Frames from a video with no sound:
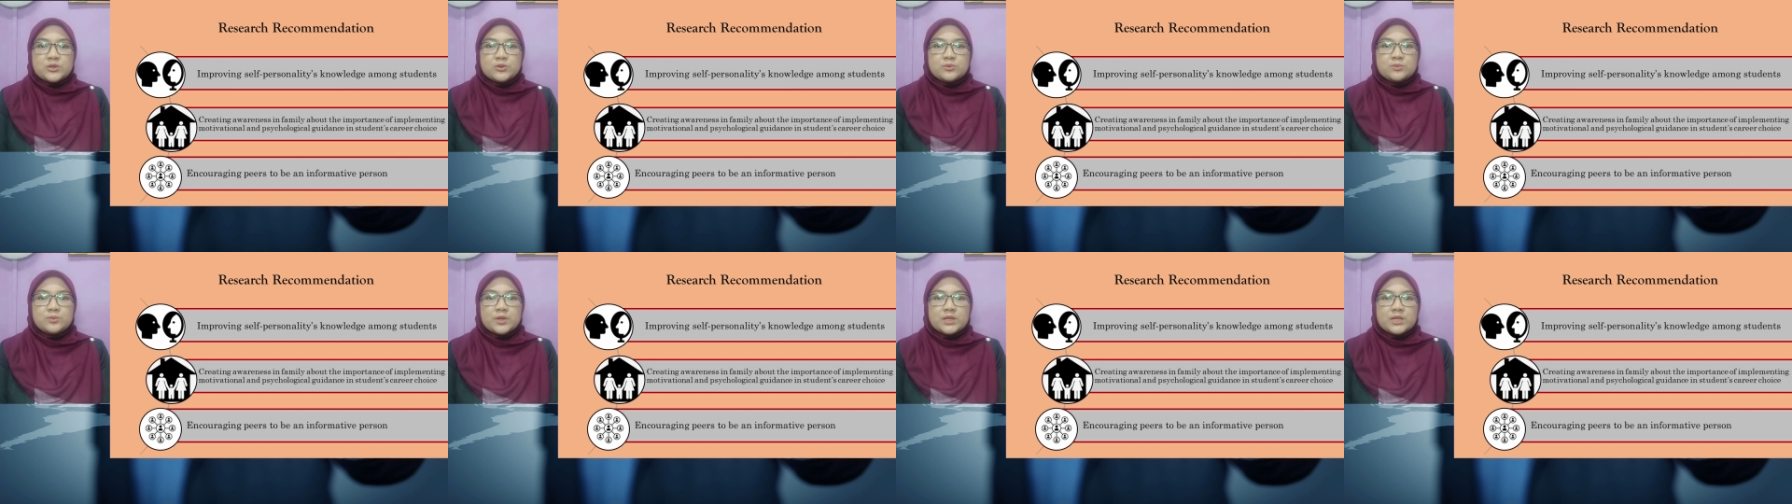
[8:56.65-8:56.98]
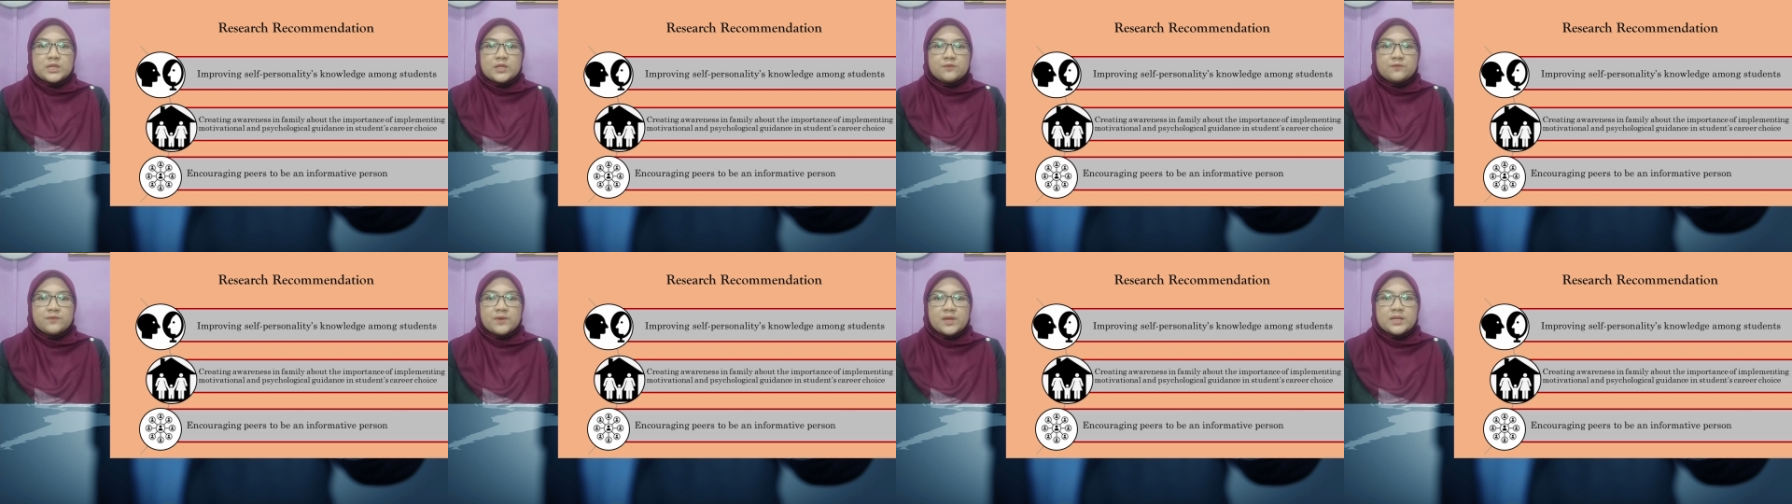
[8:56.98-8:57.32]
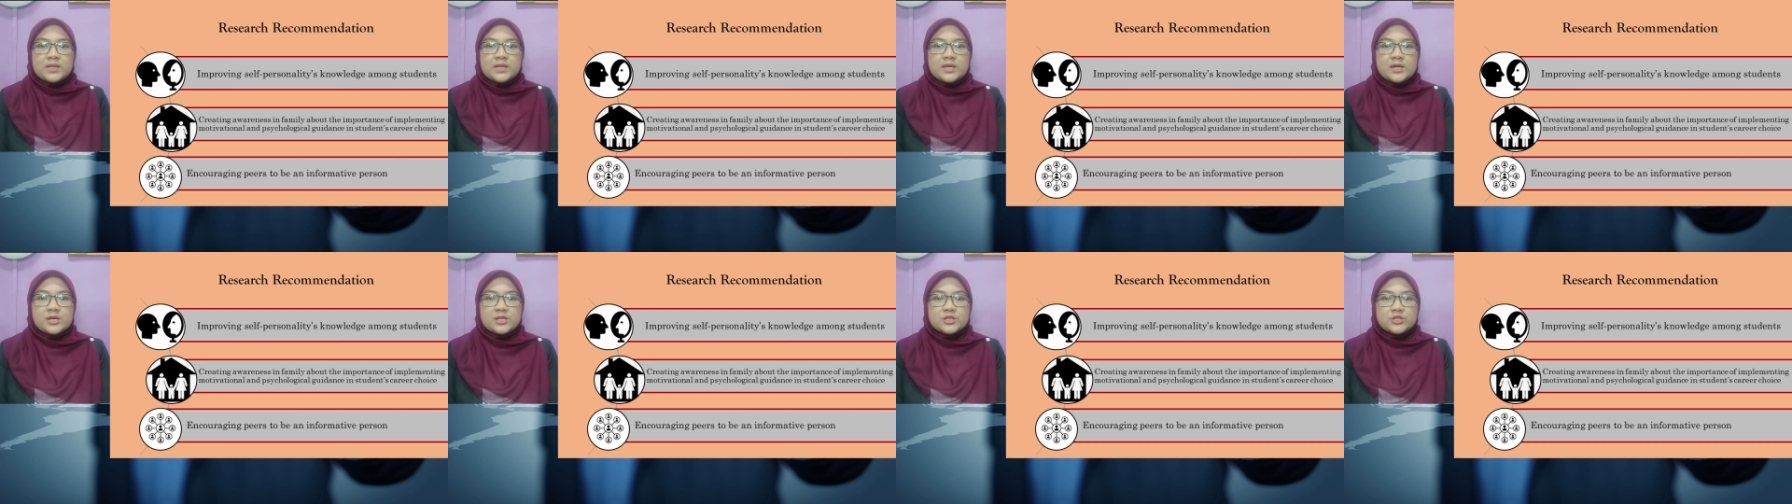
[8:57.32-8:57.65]
to motivate
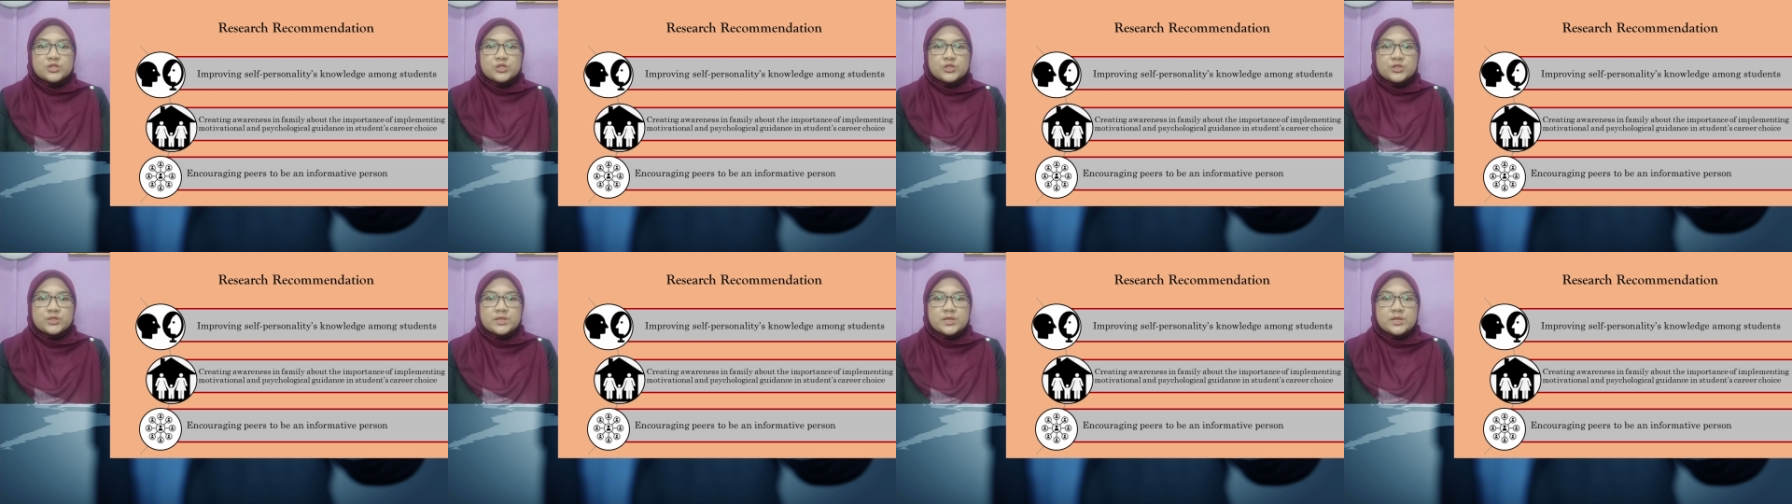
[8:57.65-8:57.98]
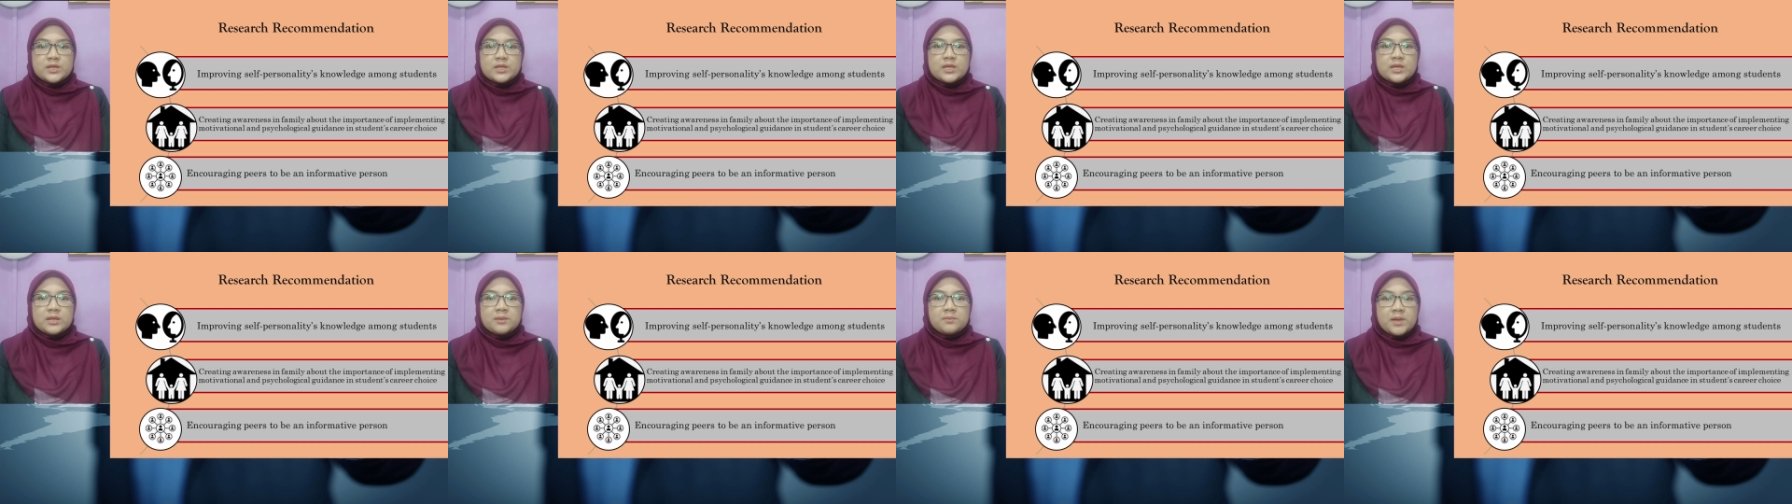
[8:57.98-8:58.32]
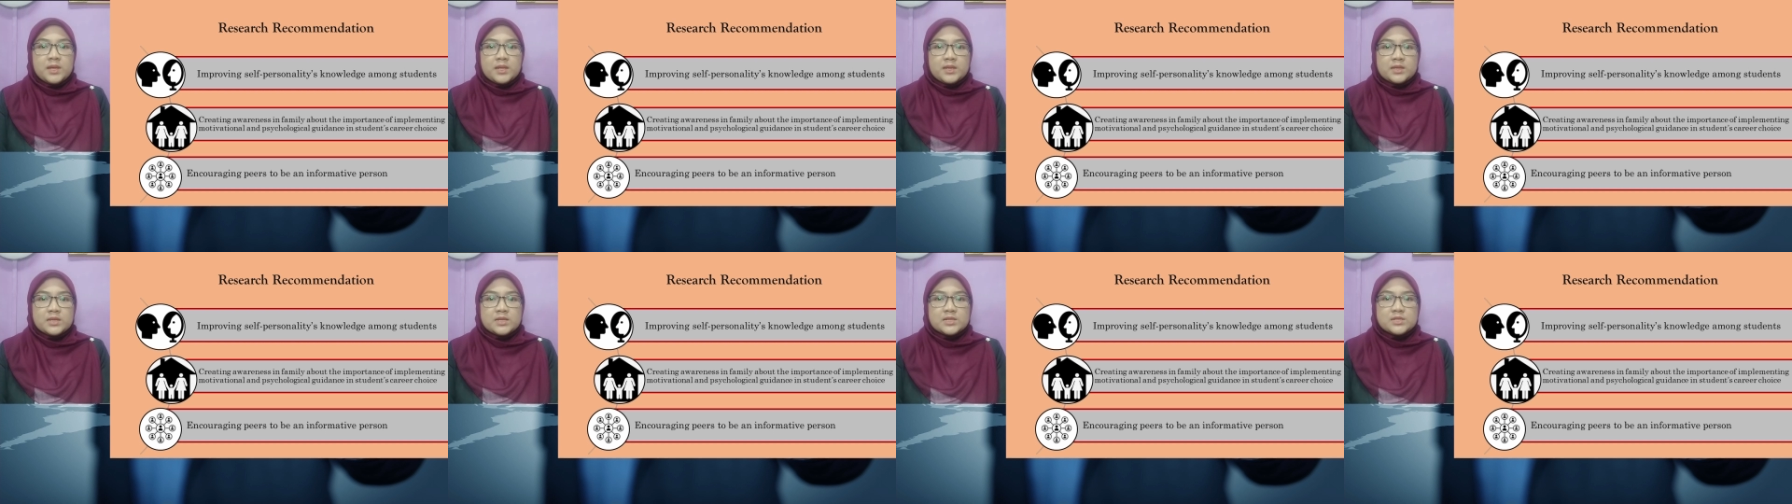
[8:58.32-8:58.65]
their children in
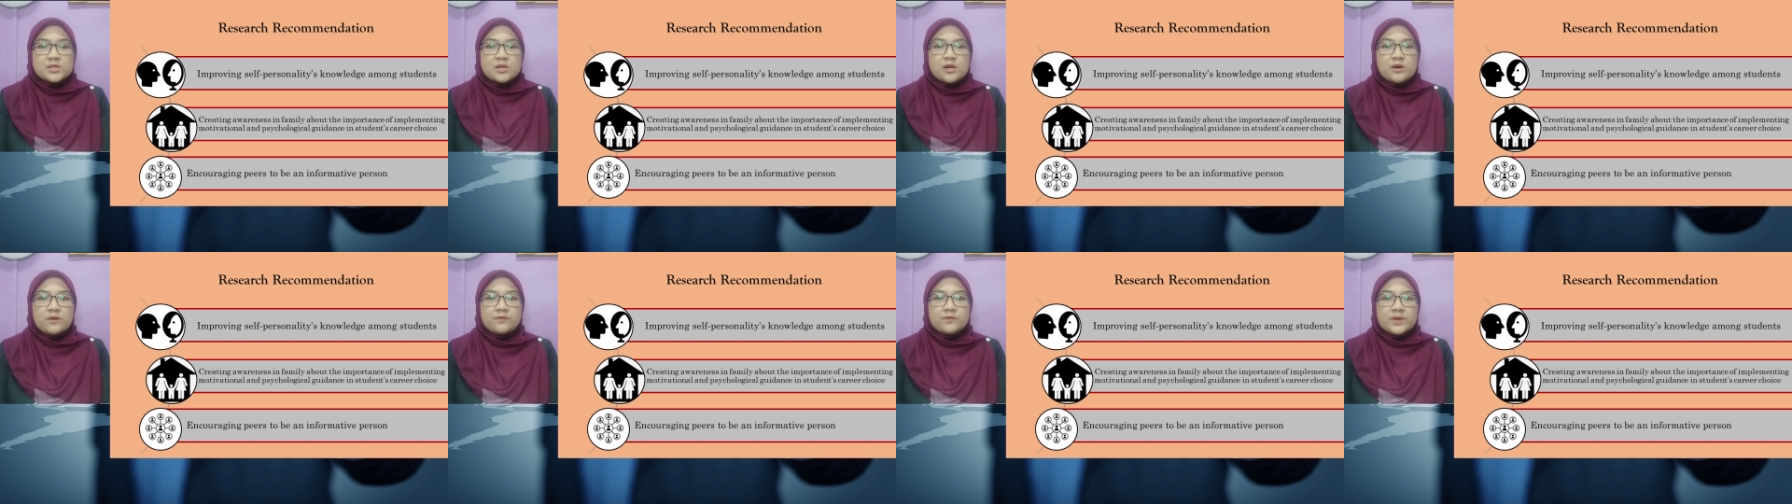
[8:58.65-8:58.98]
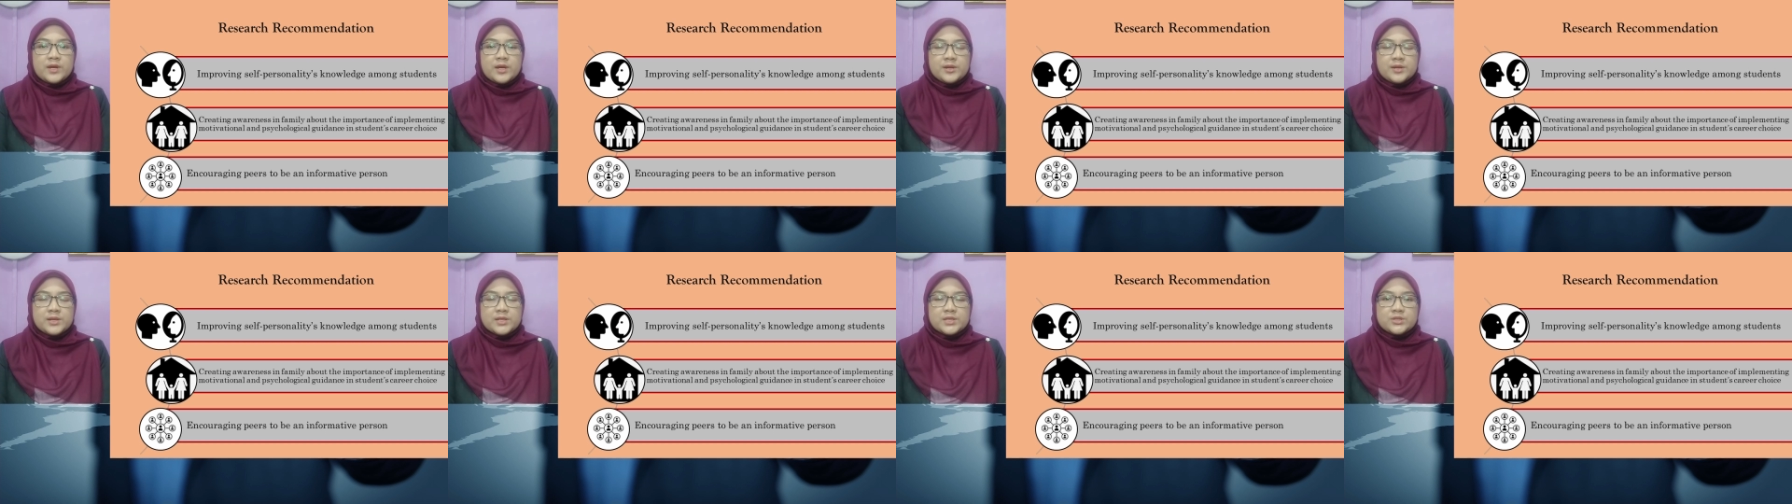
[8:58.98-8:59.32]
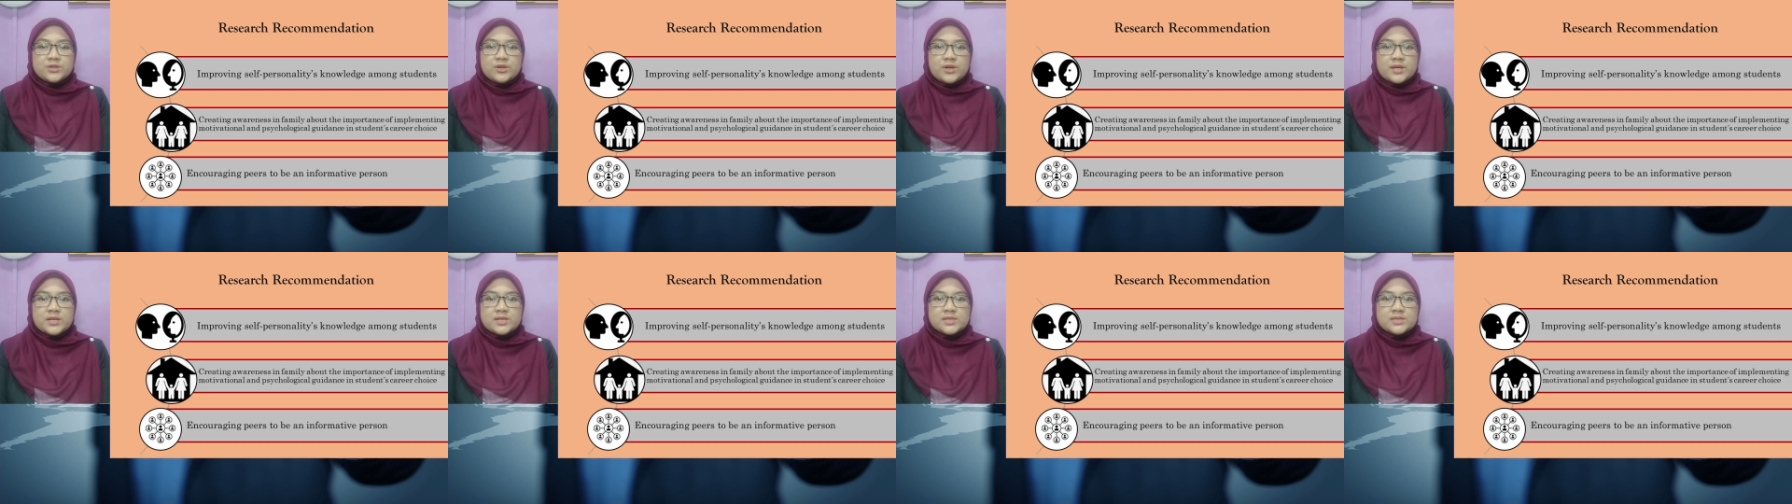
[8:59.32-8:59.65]
matters of career
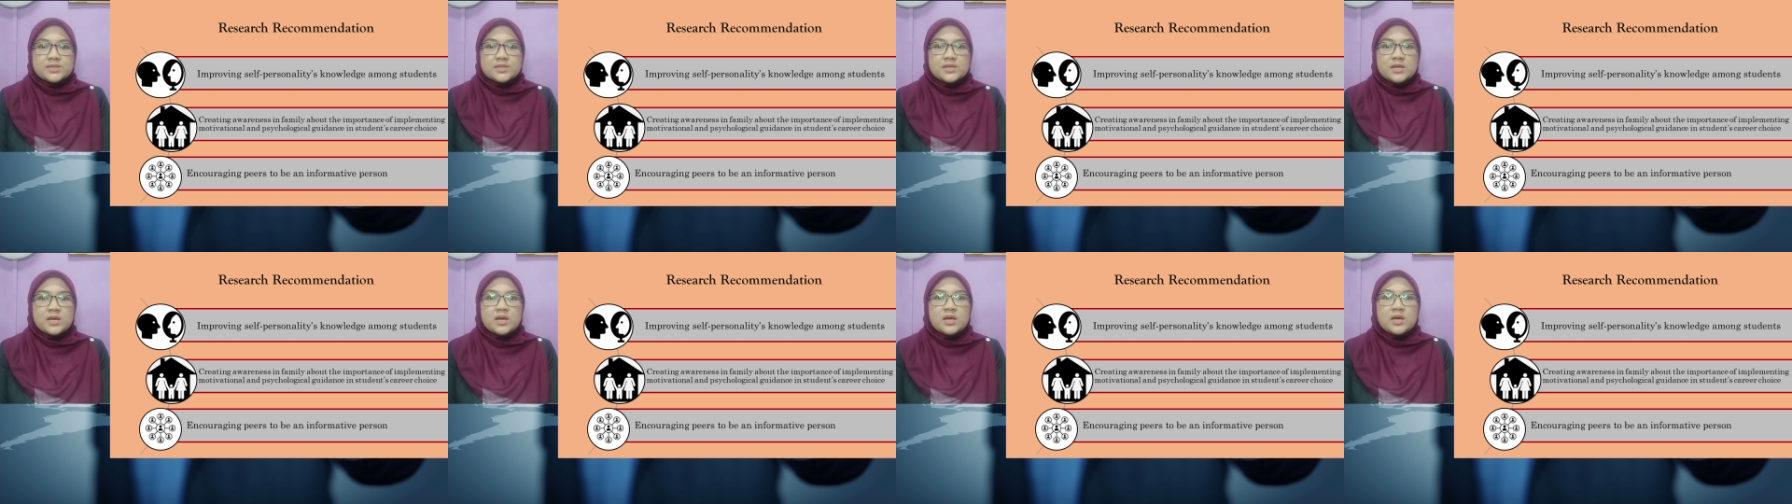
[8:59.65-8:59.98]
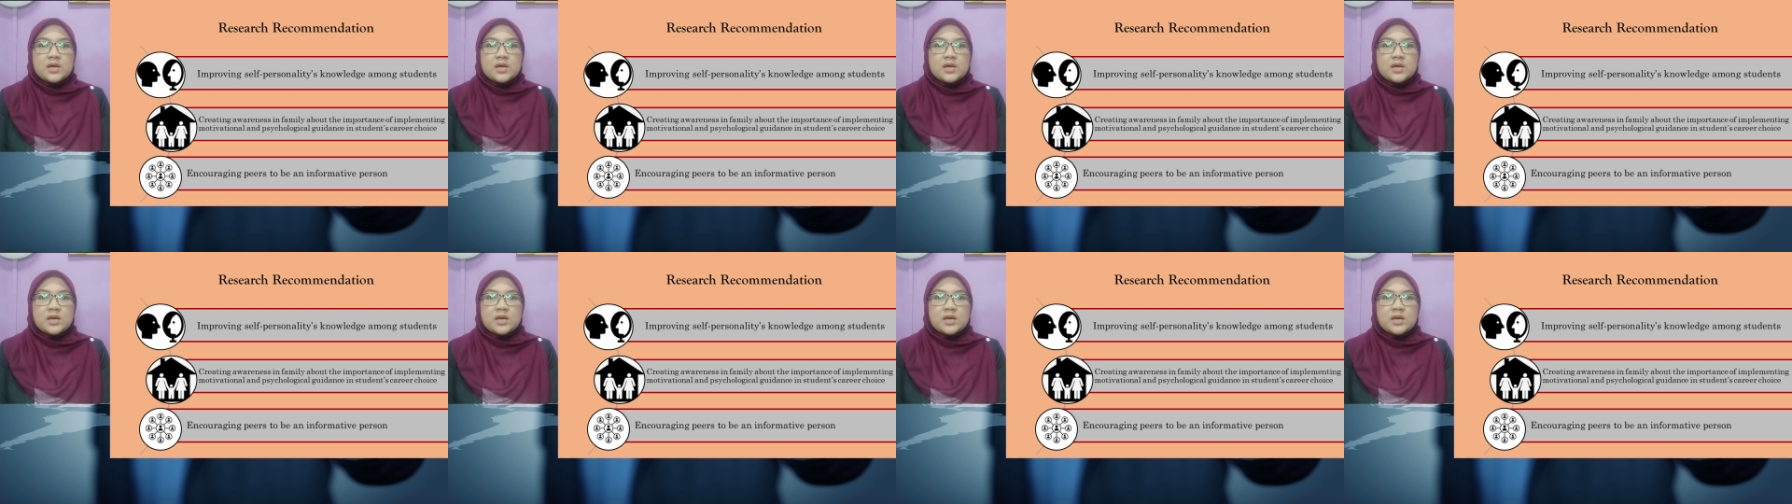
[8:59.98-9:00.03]
choice.